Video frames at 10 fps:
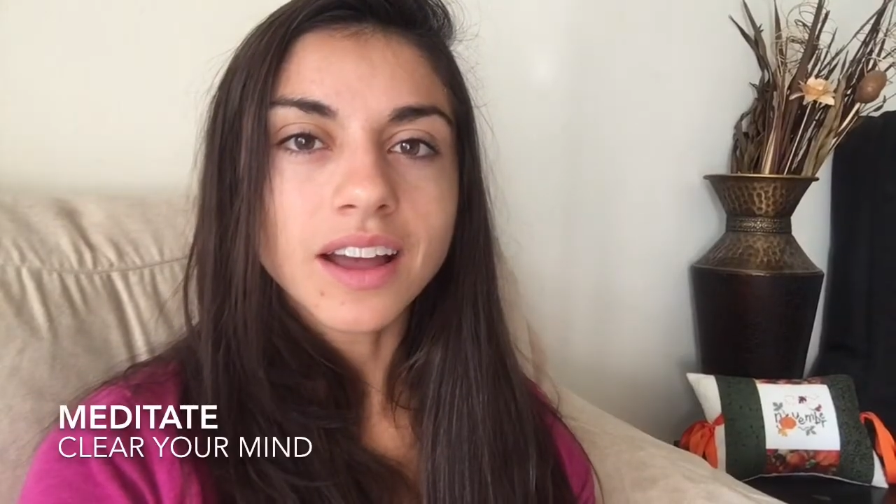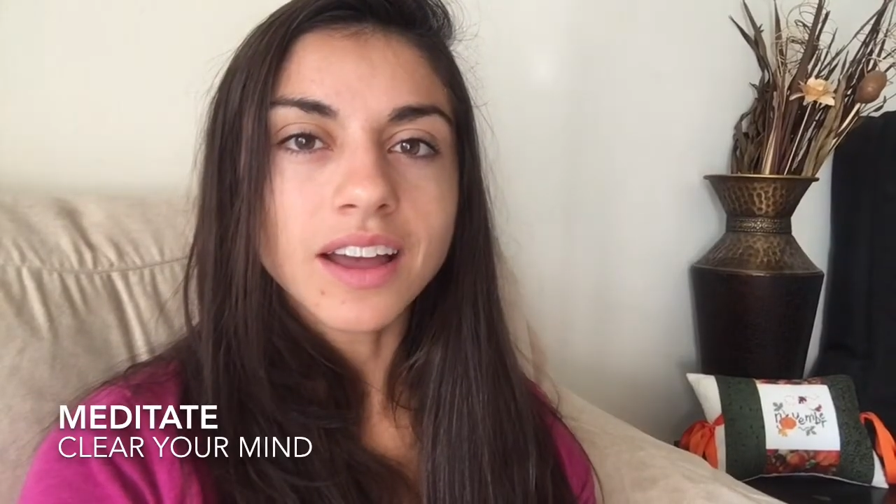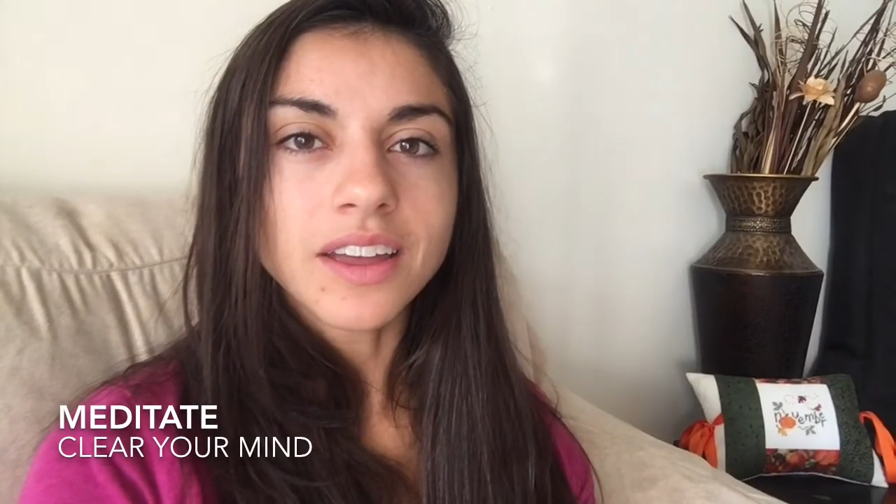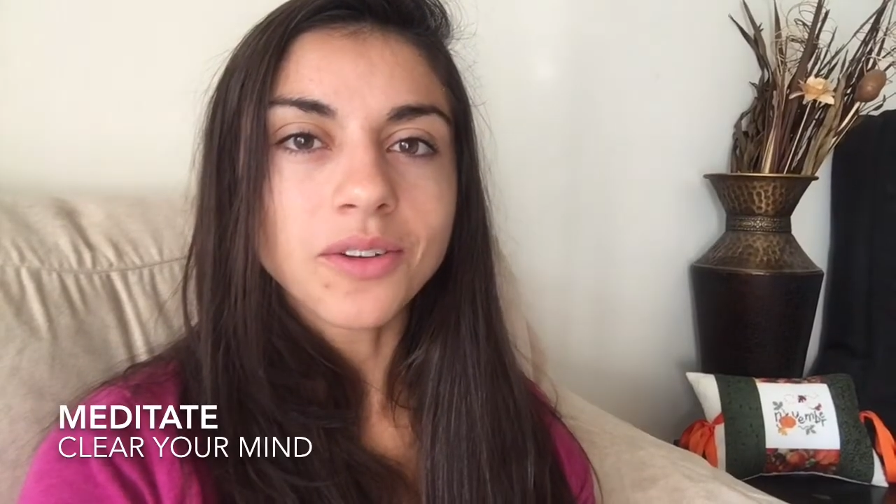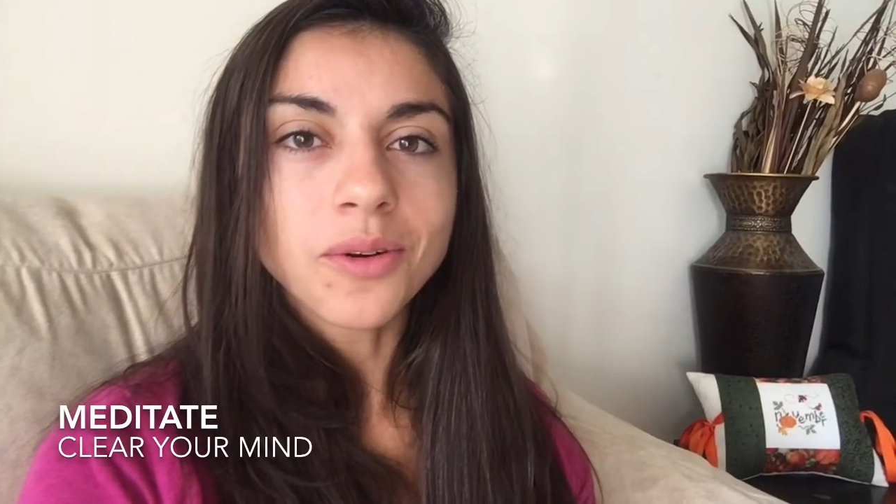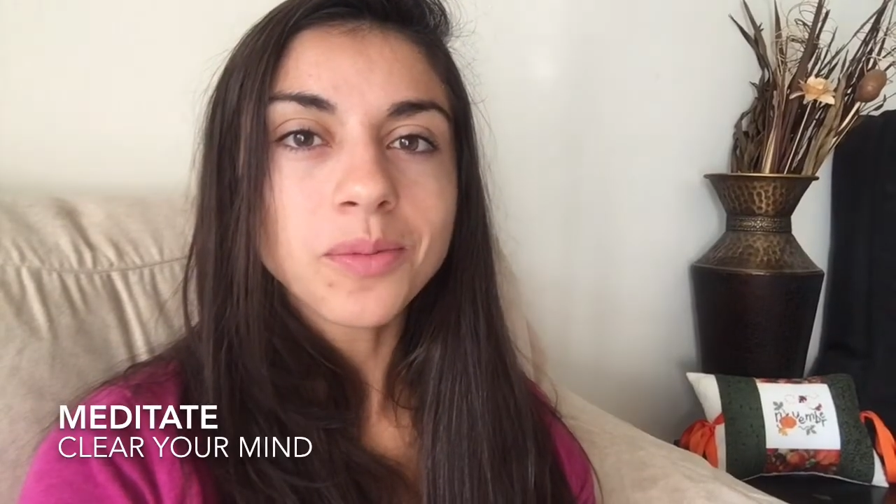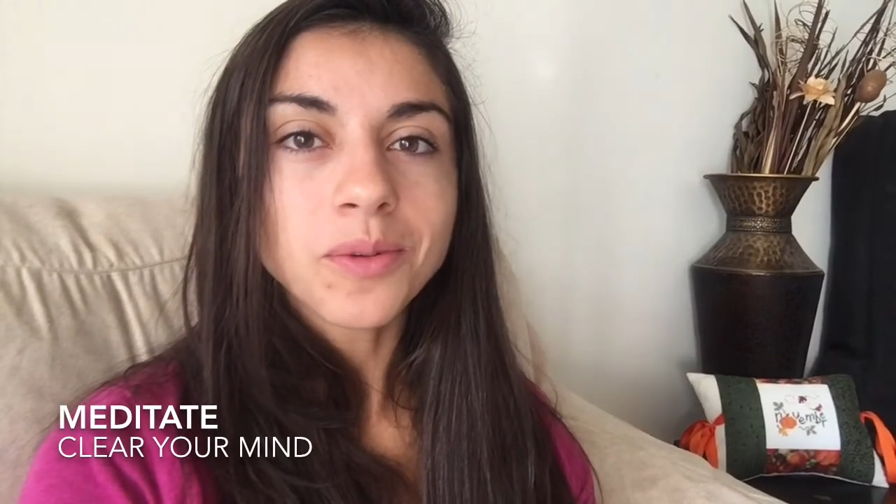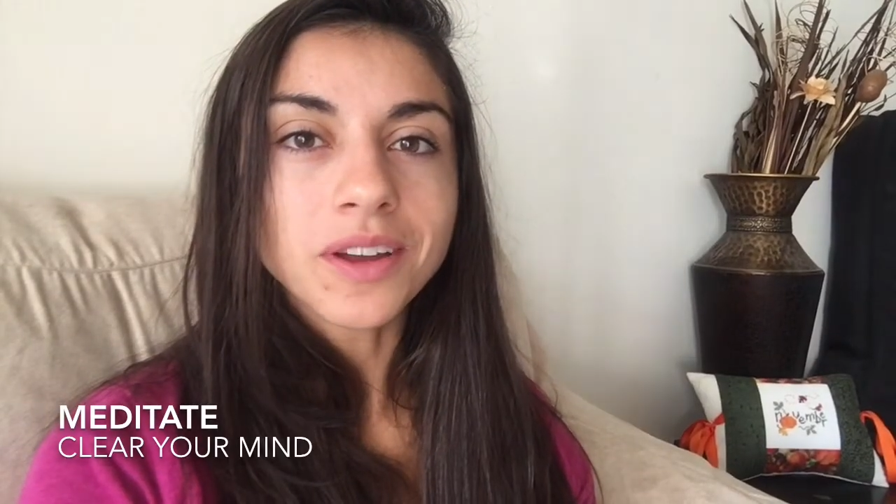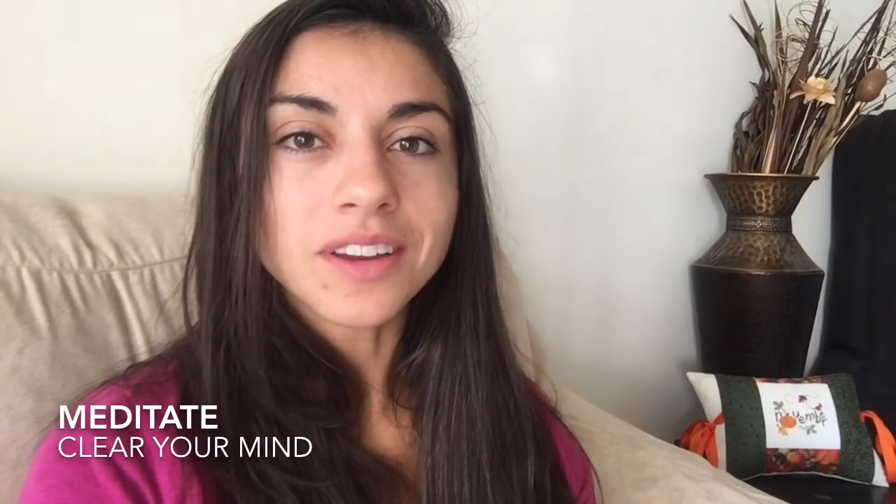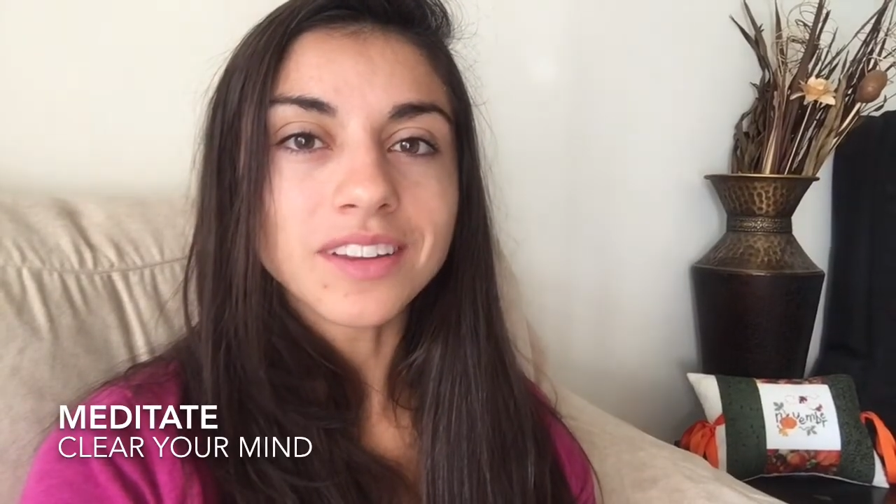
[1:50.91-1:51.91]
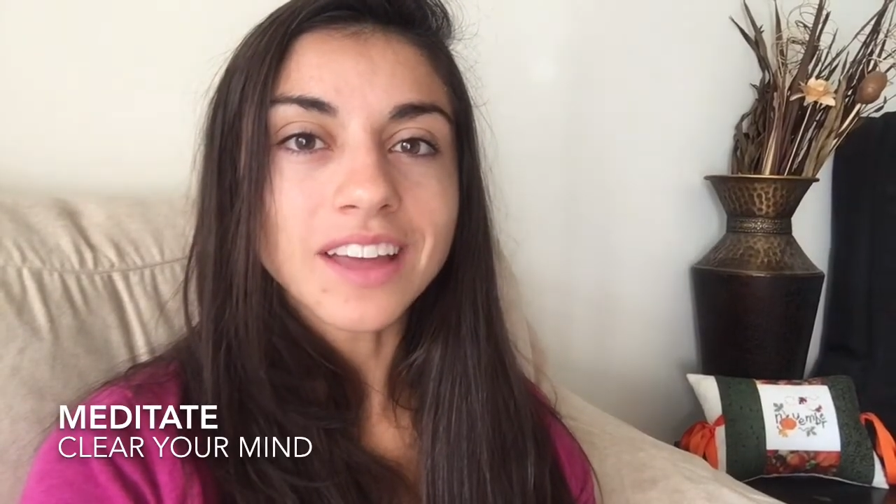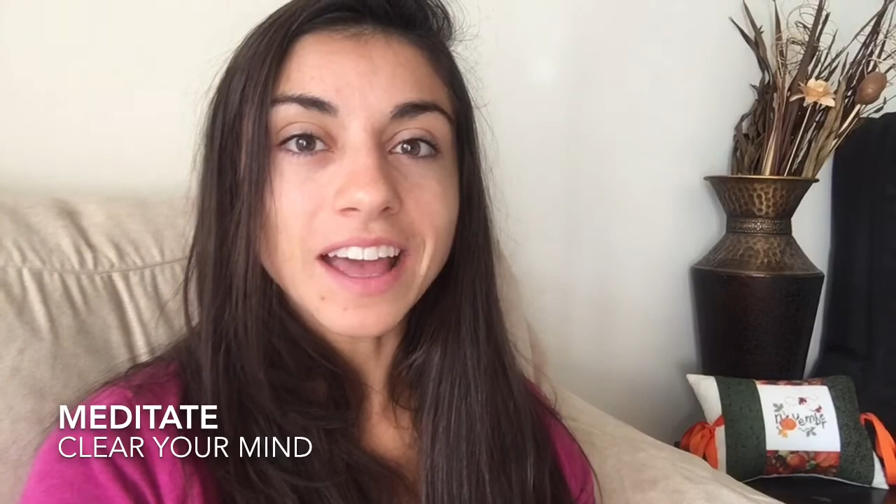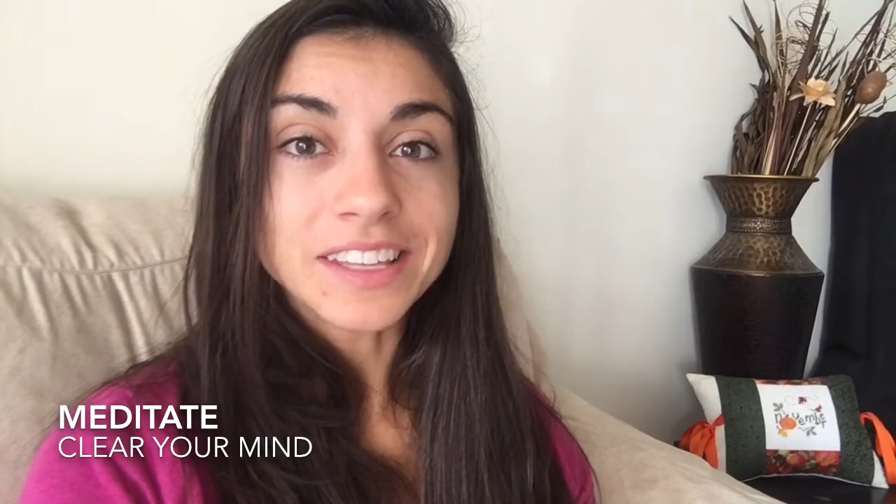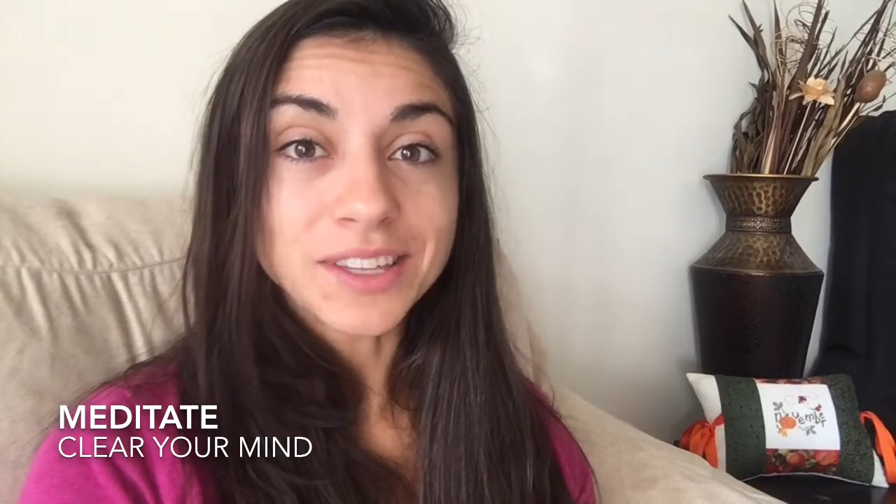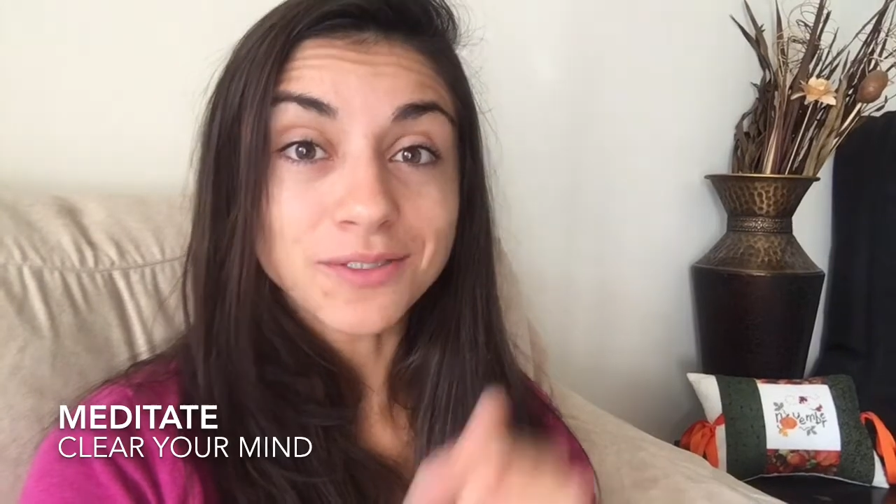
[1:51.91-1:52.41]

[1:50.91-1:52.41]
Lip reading: I incorporated as